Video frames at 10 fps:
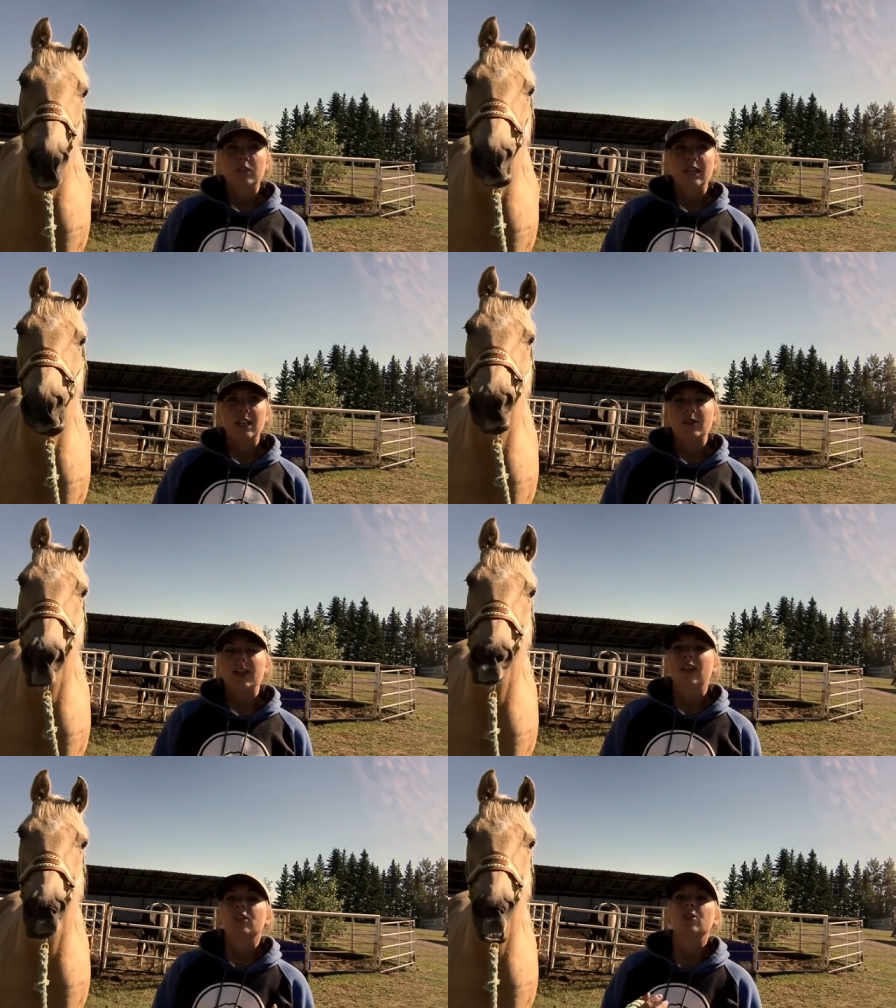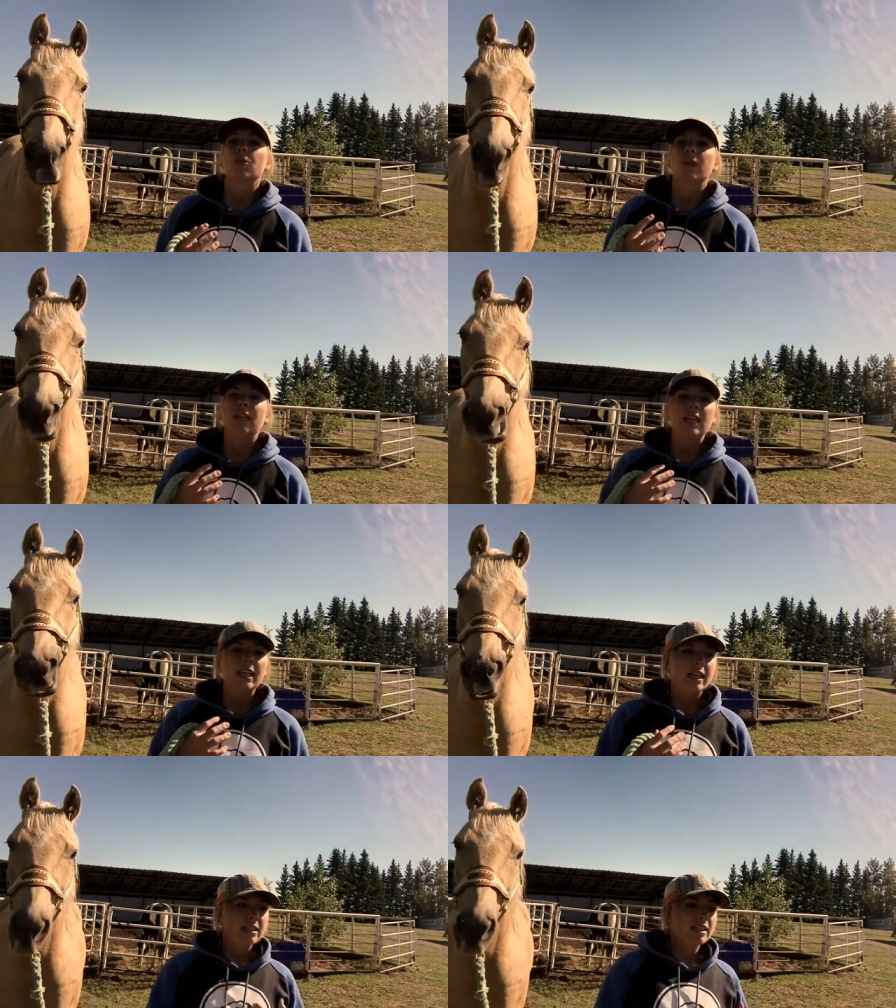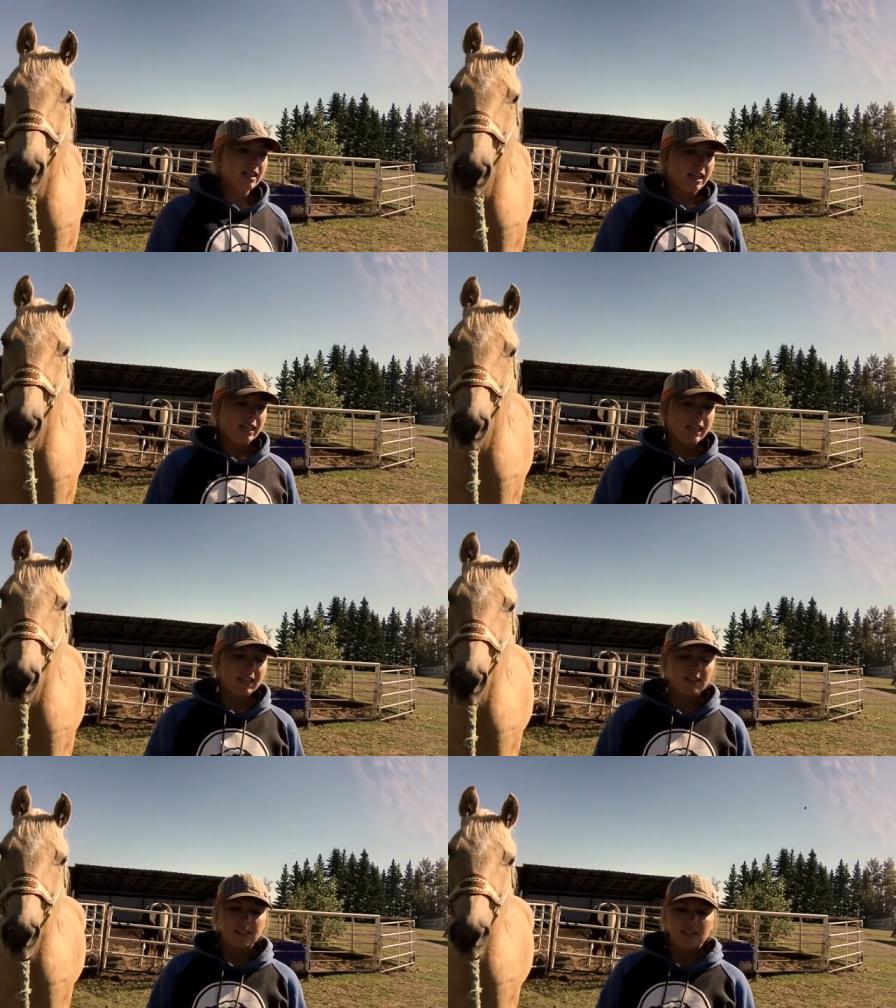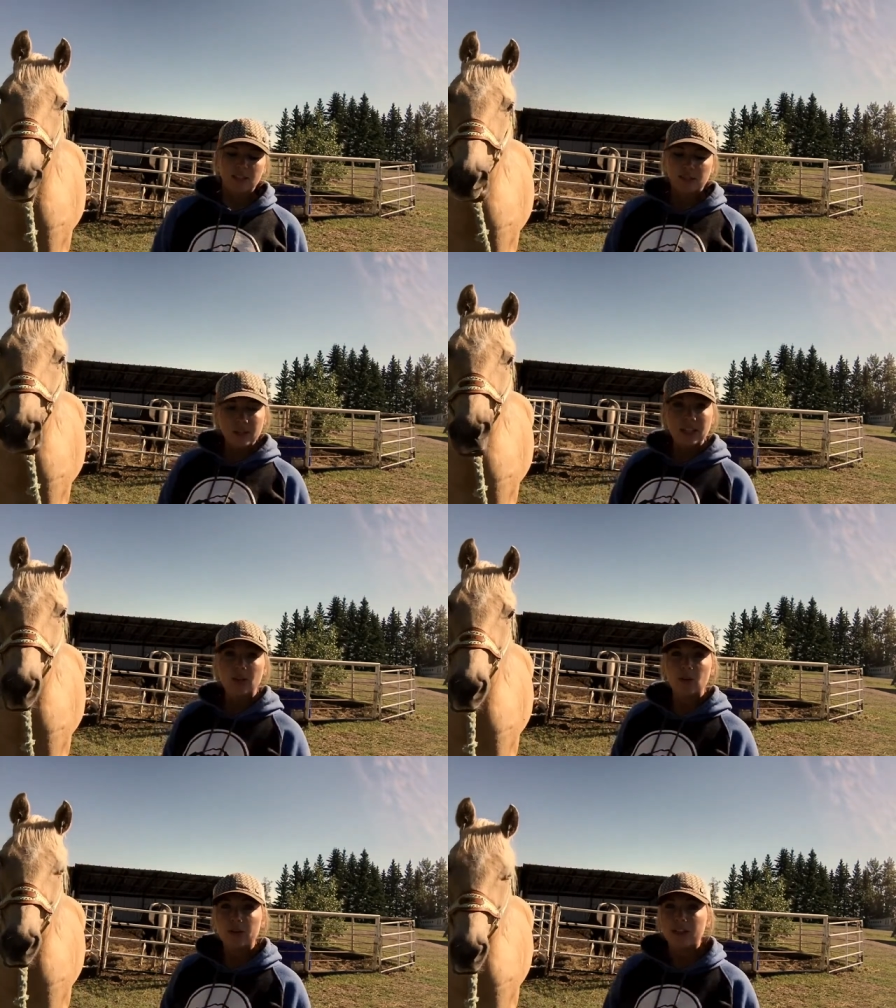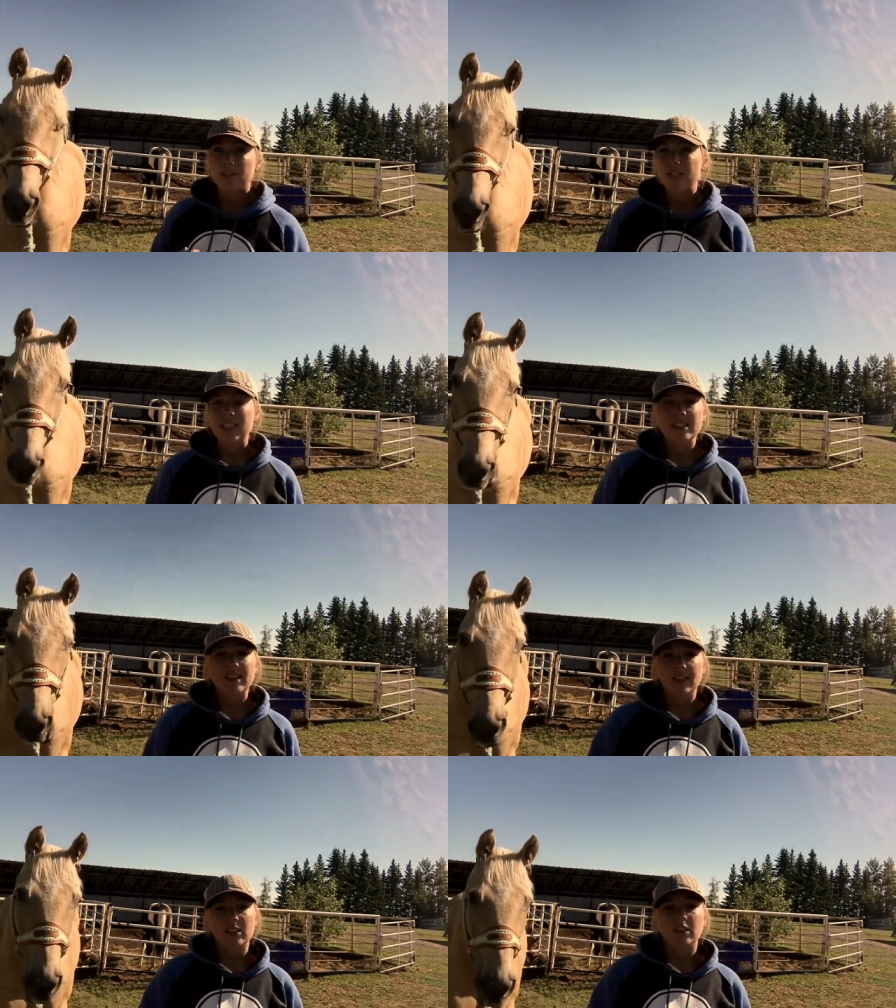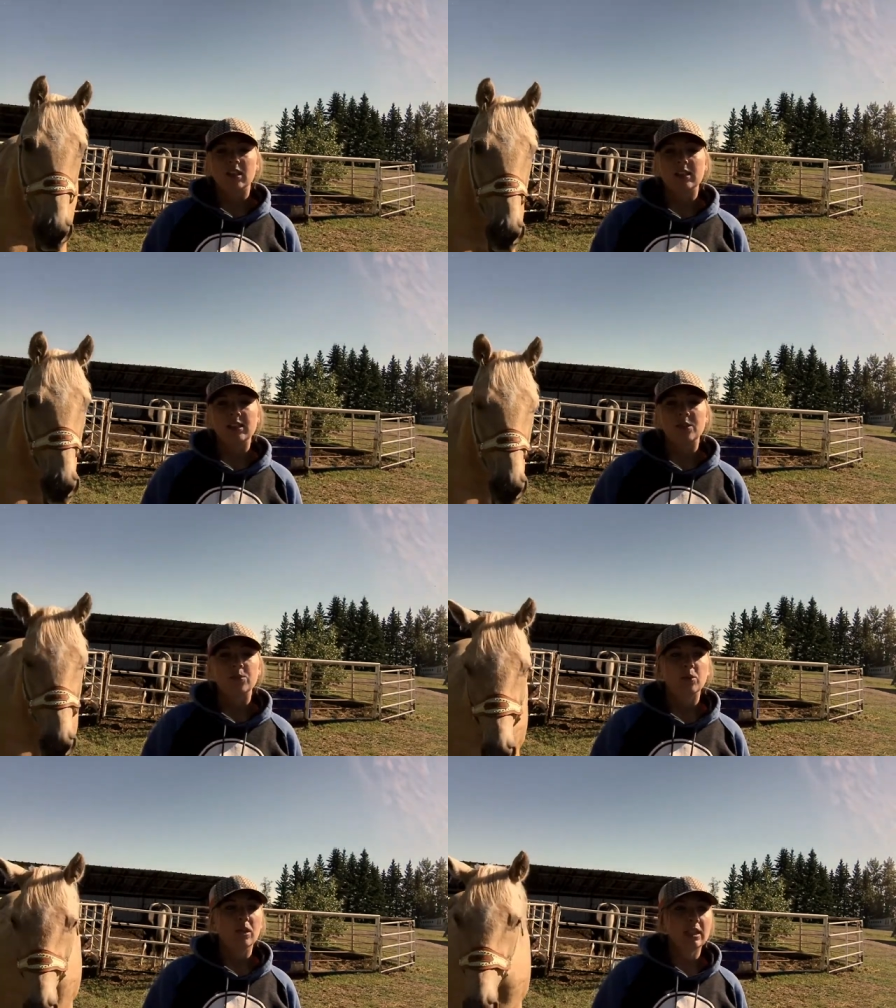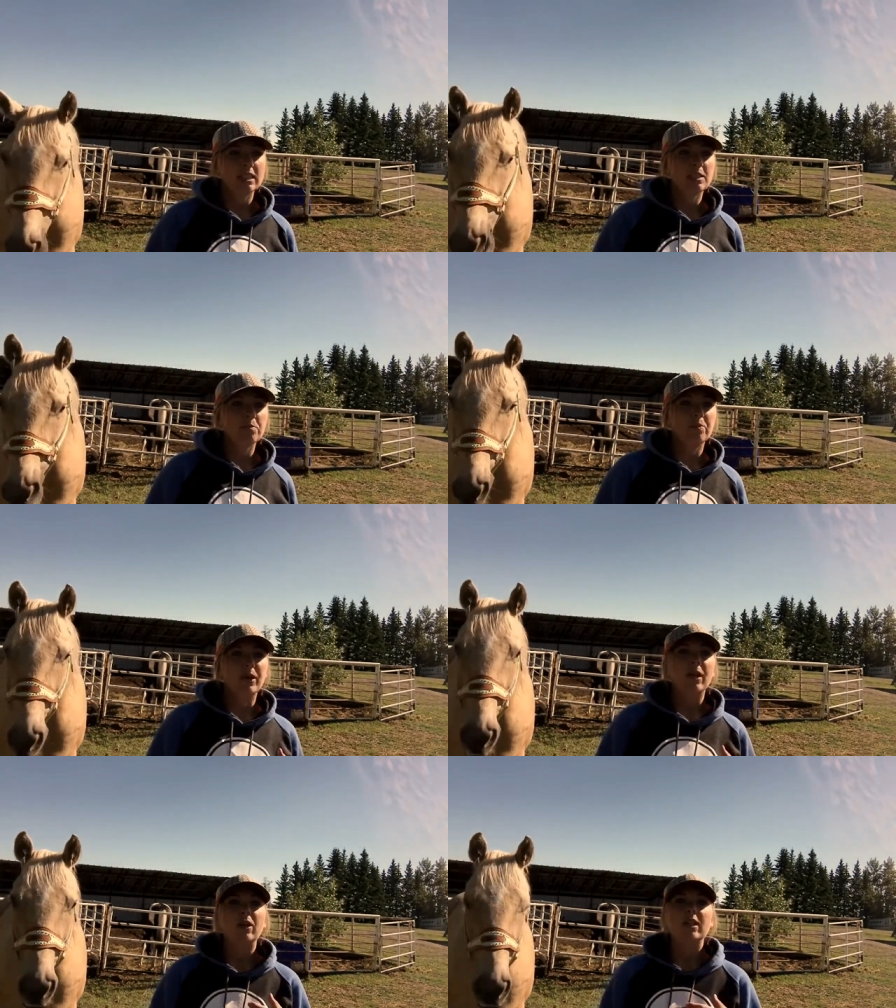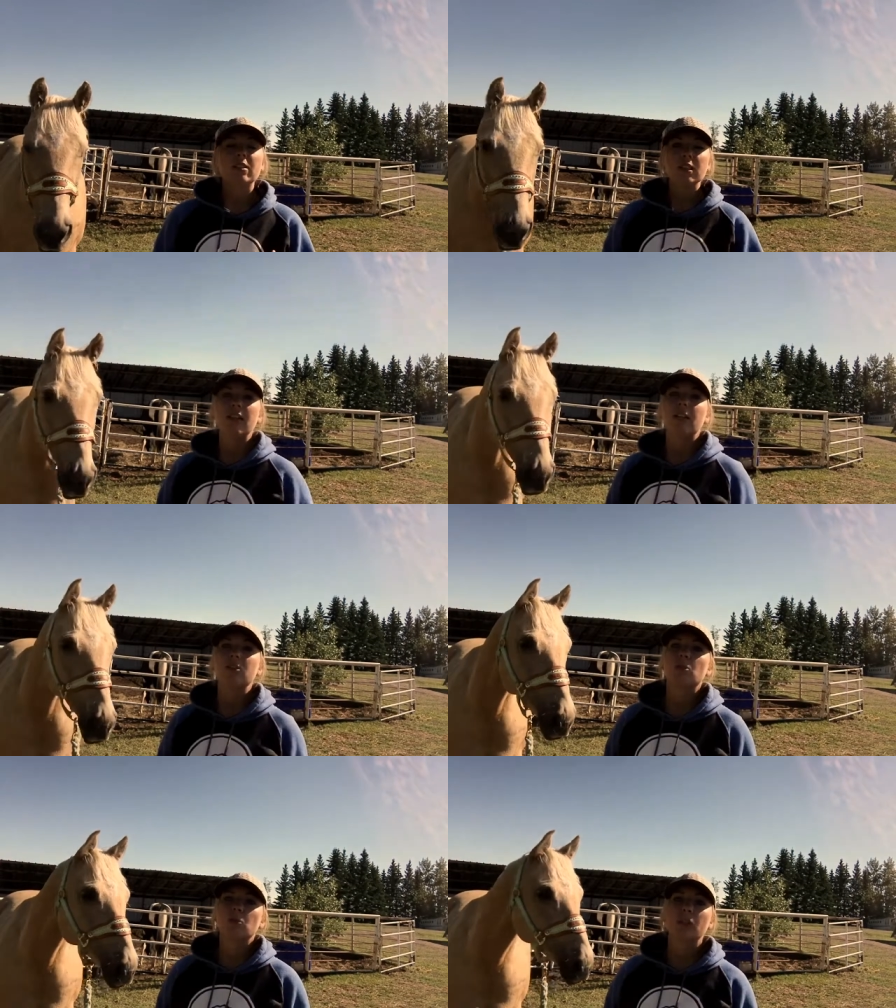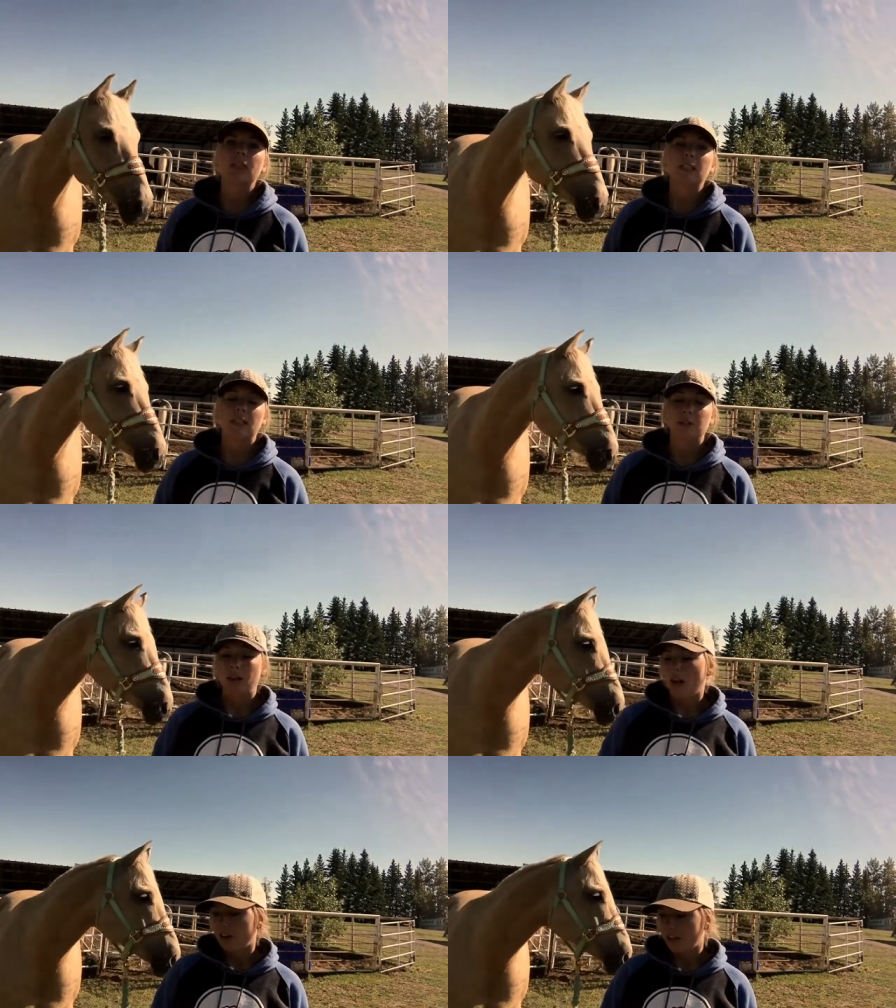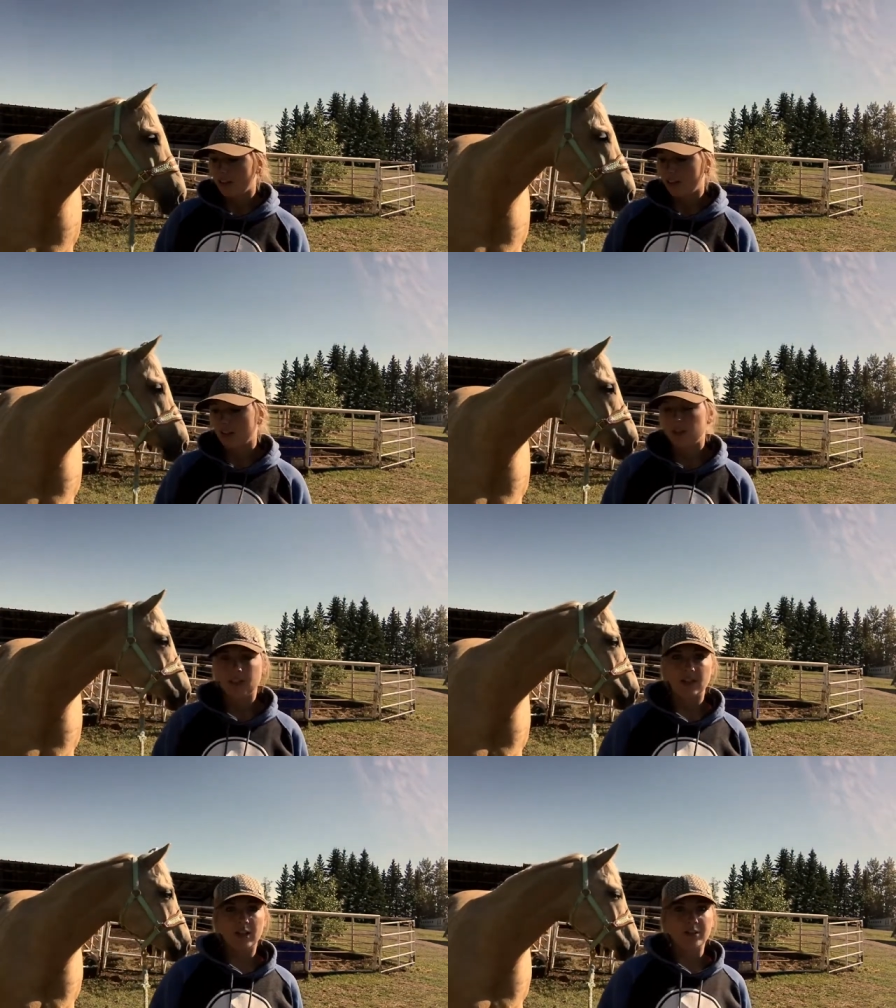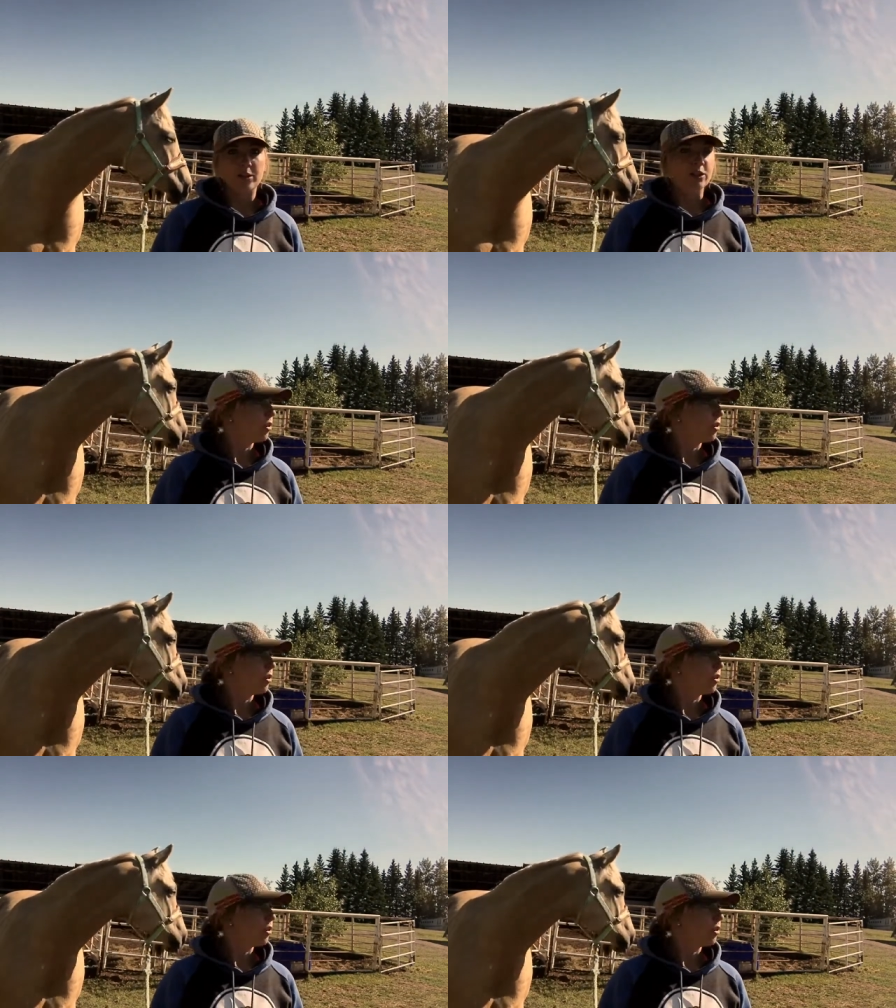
anyway, so when he gets to that gate, we can go there and we can stay there as long as he wants, but he's gonna have to work a little bit harder there. So he's either gonna have to do a